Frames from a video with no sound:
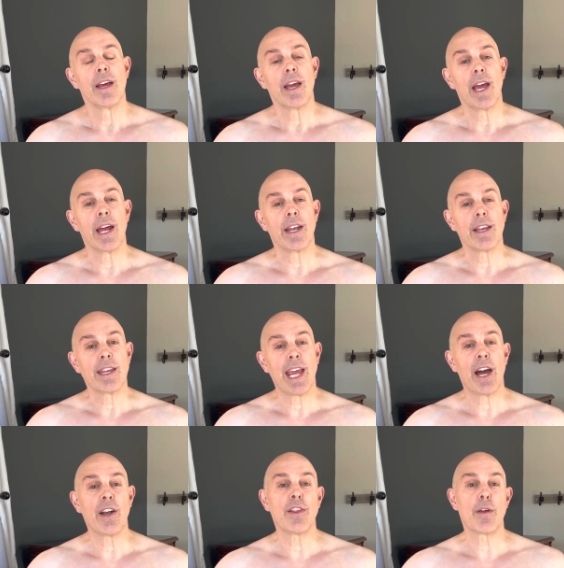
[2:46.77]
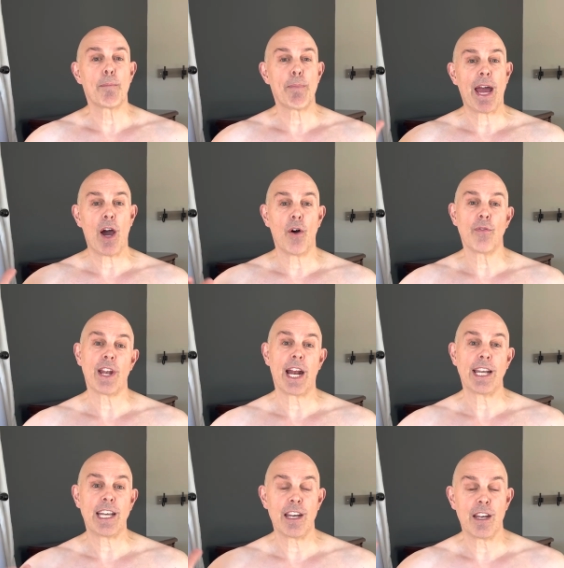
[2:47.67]
And counting the pound that
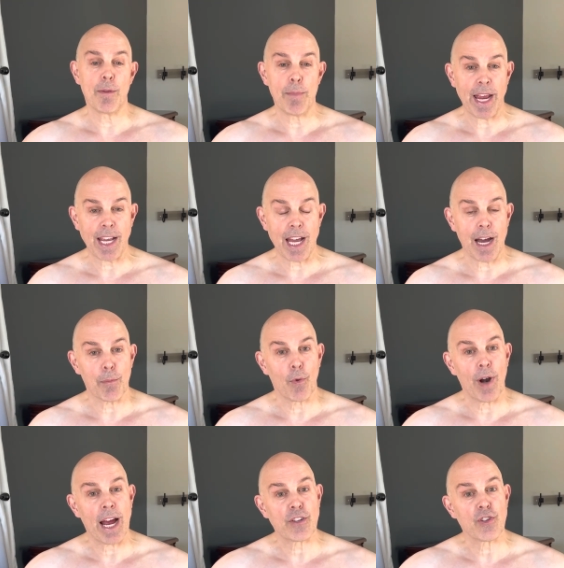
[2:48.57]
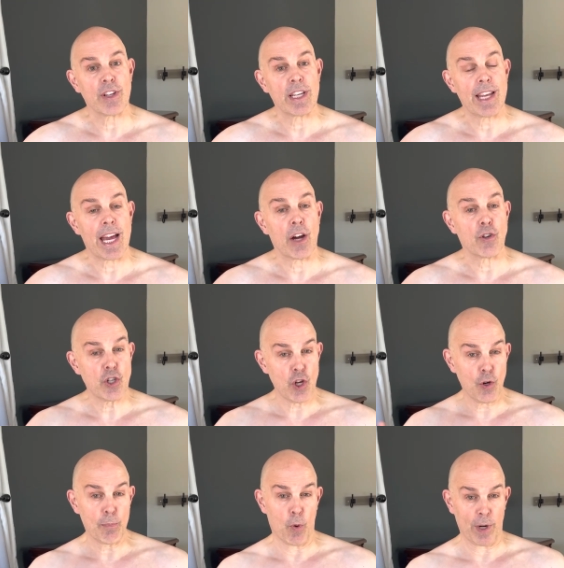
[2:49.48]
I needed to make up, we're actually down
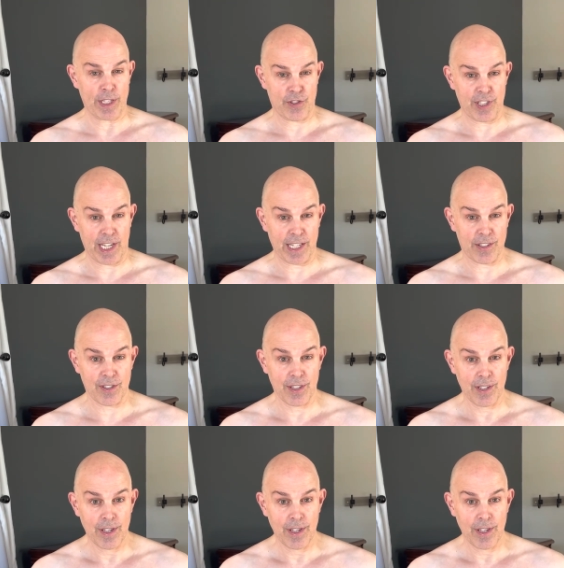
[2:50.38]
2.6.